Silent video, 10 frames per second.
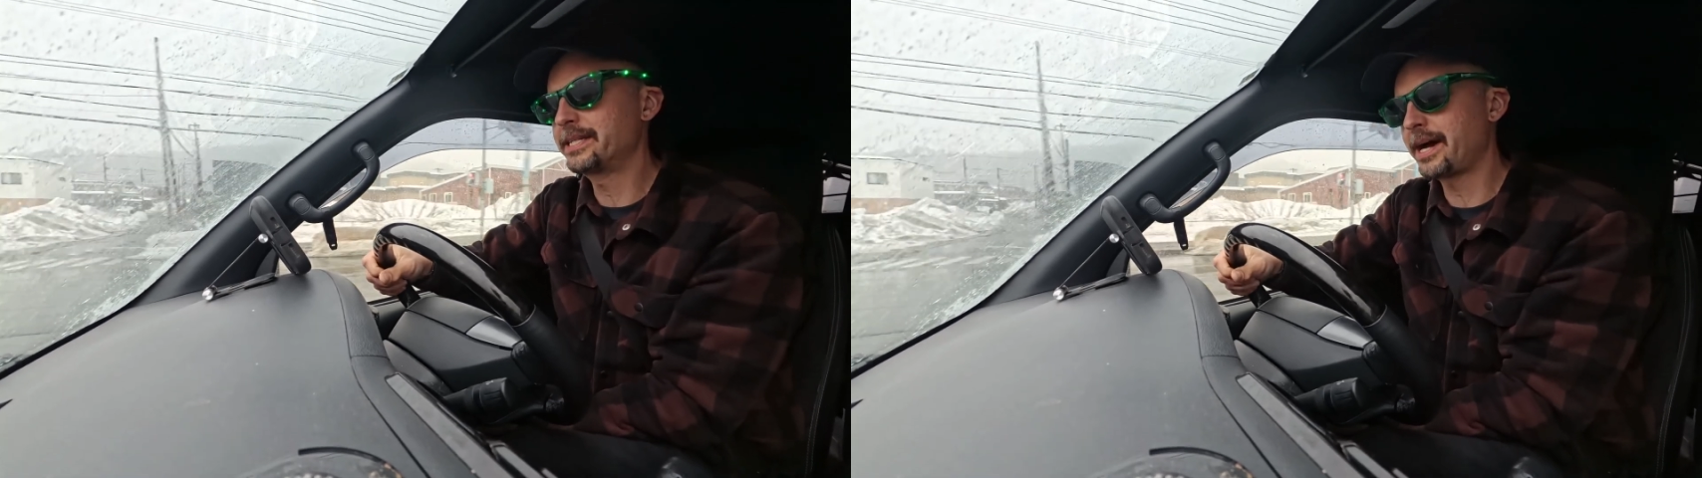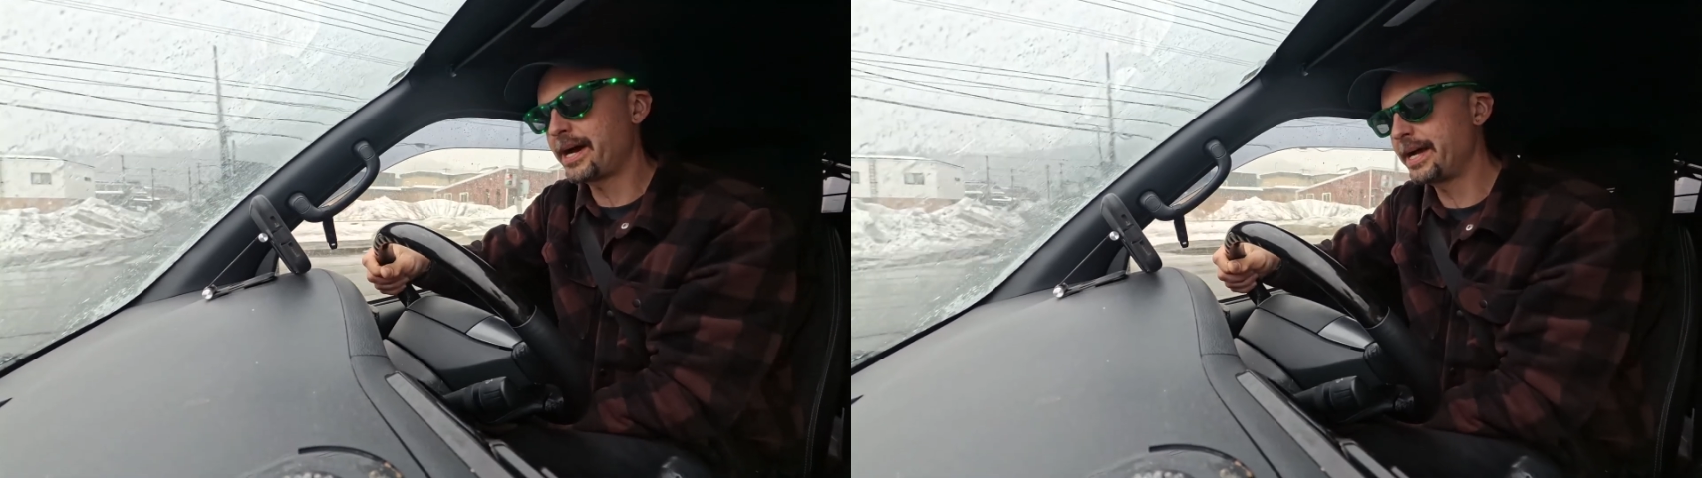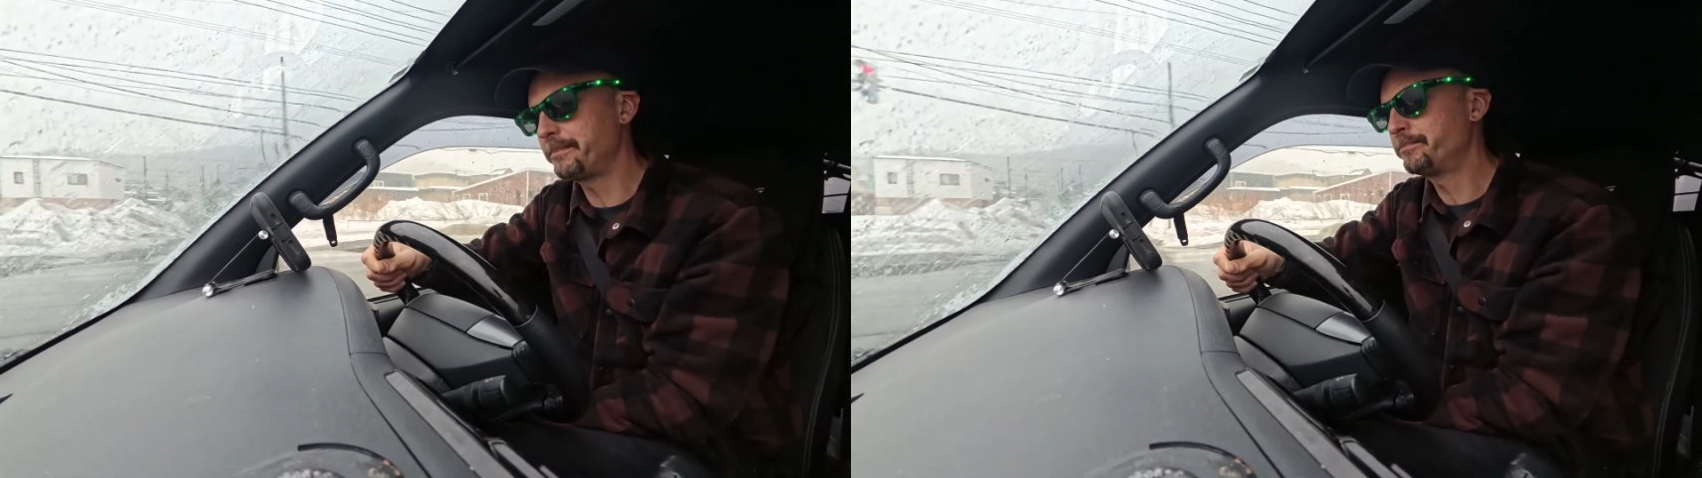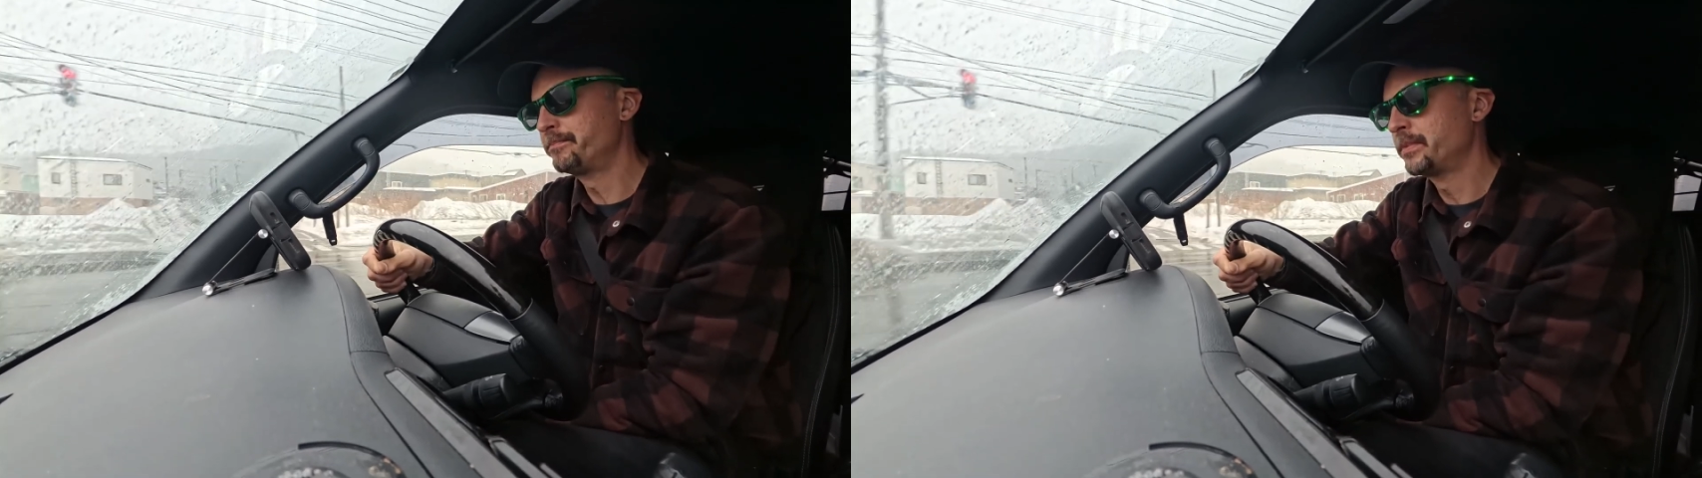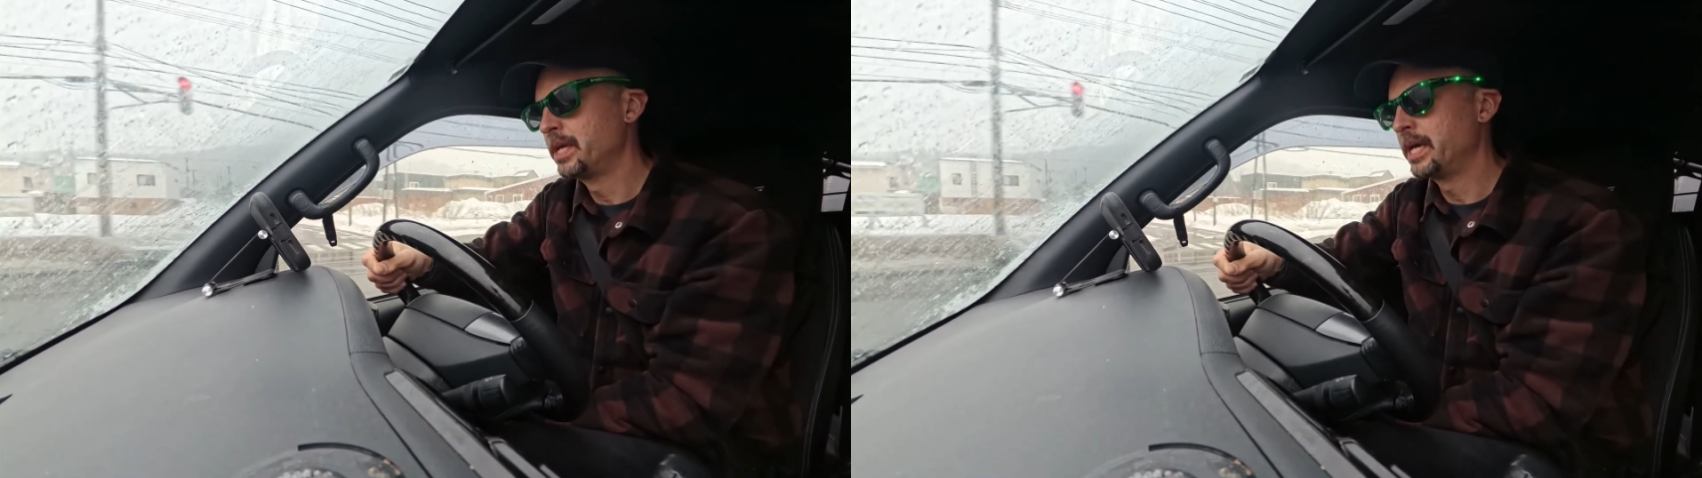time,
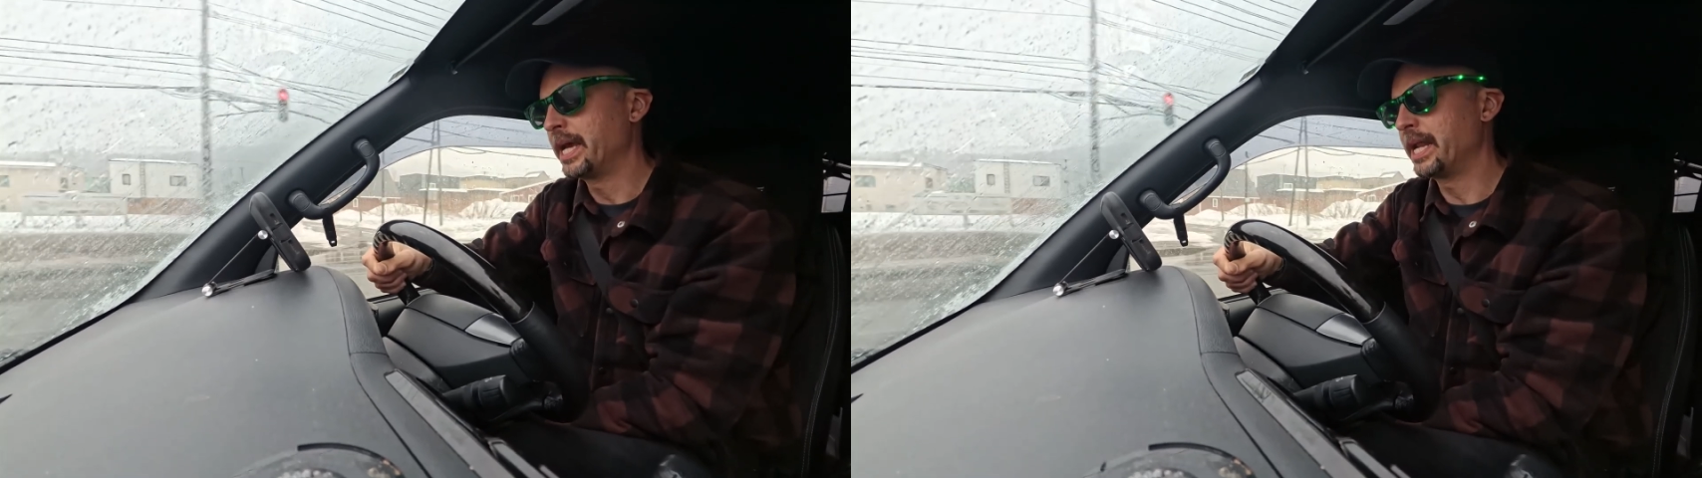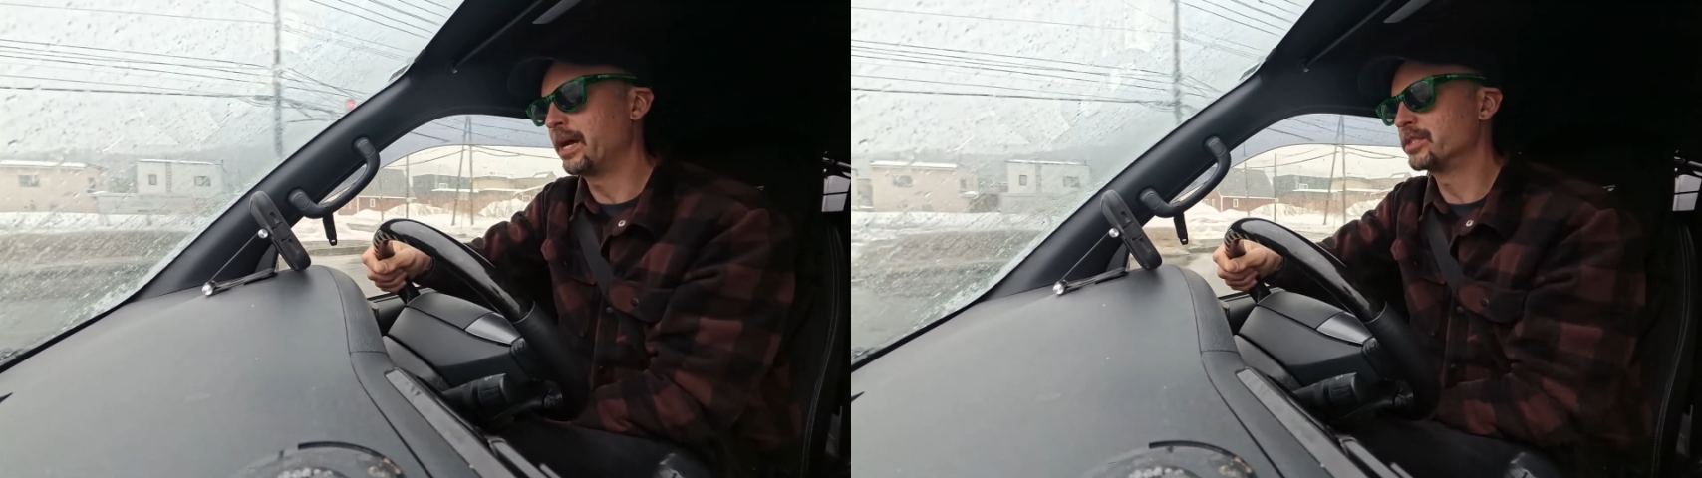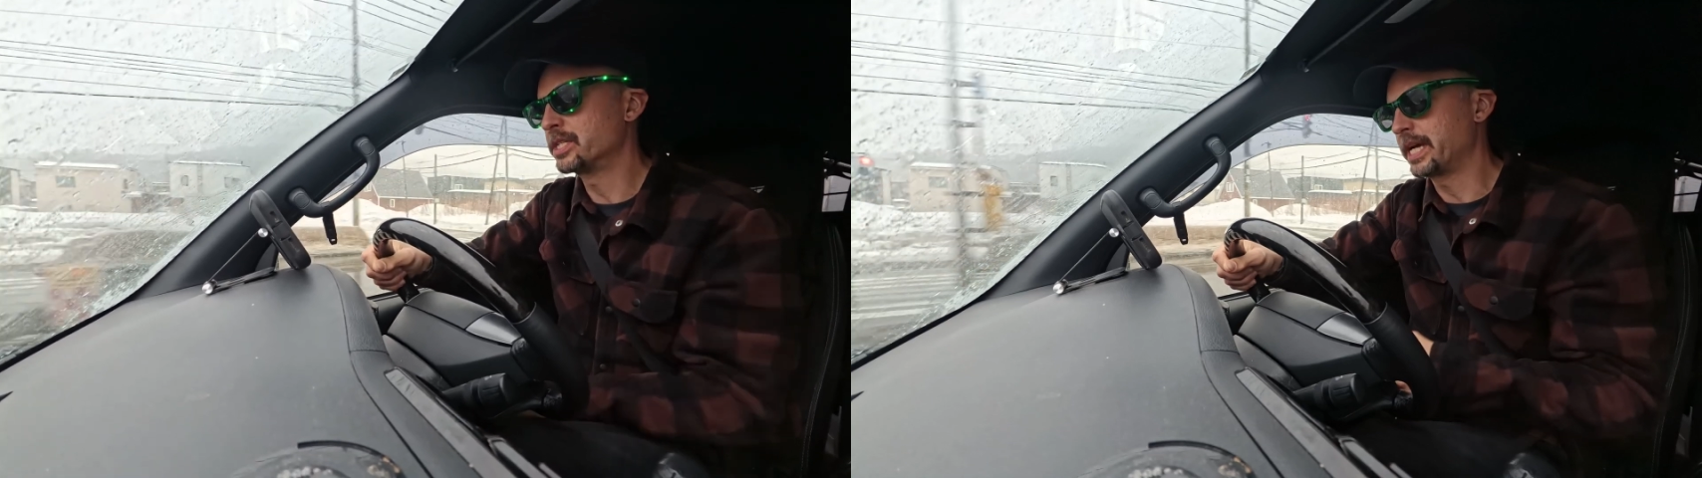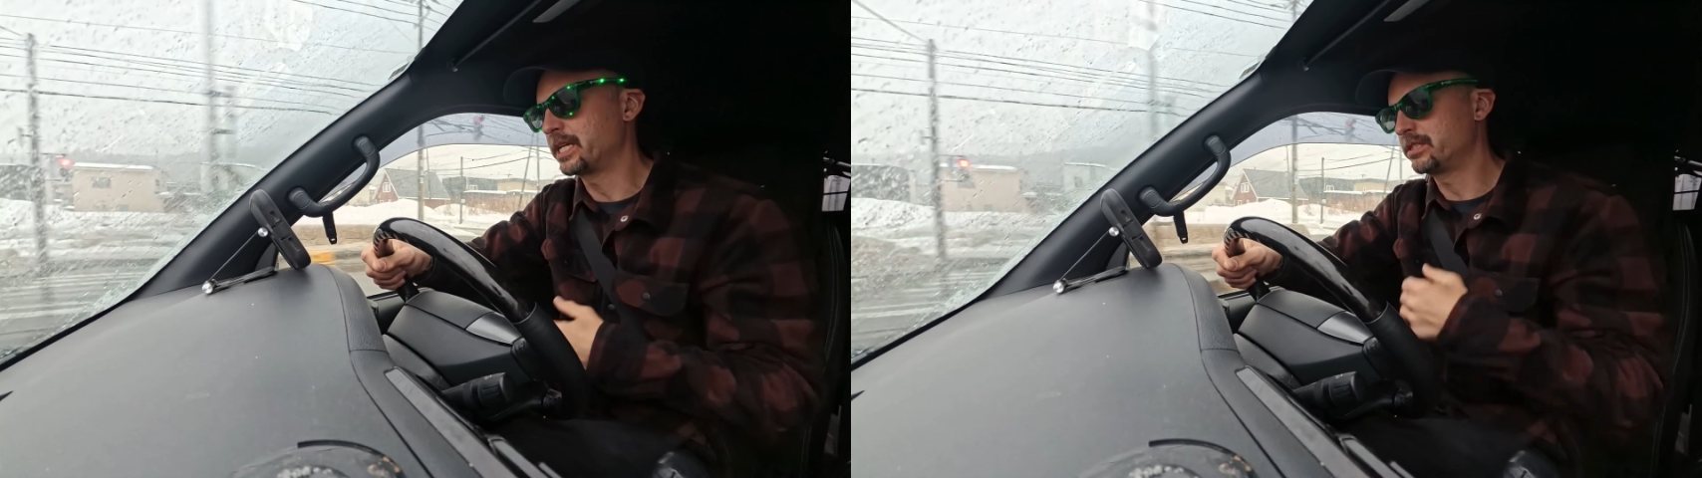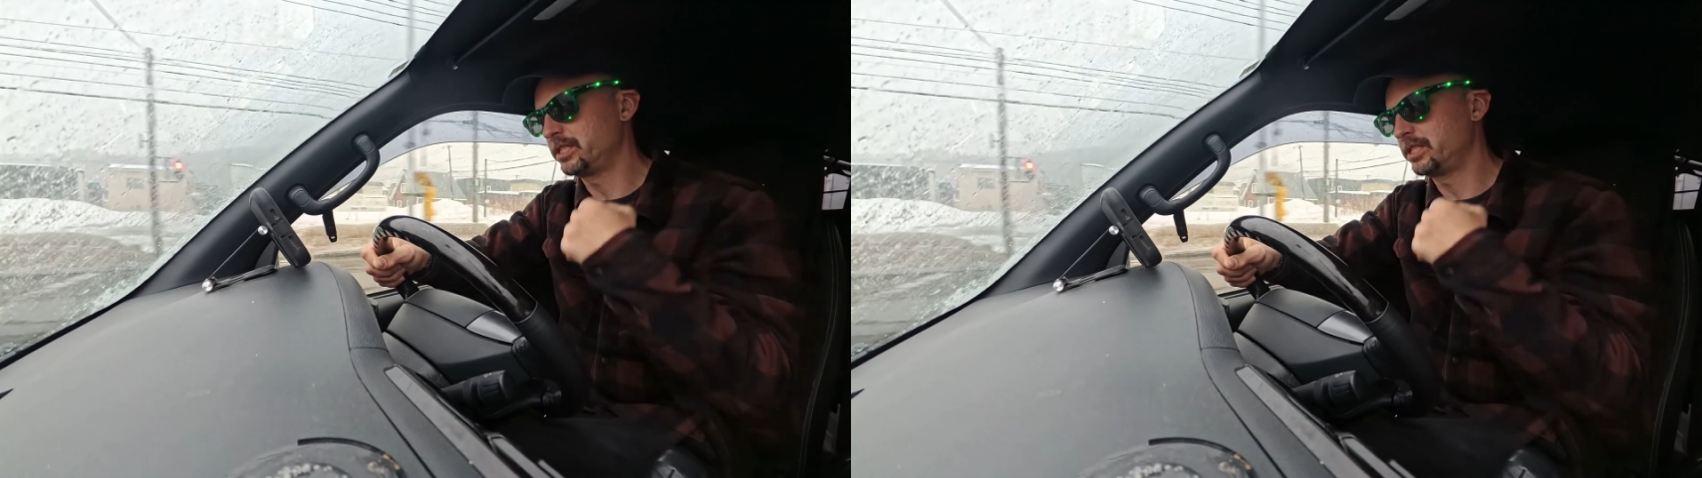and I was like,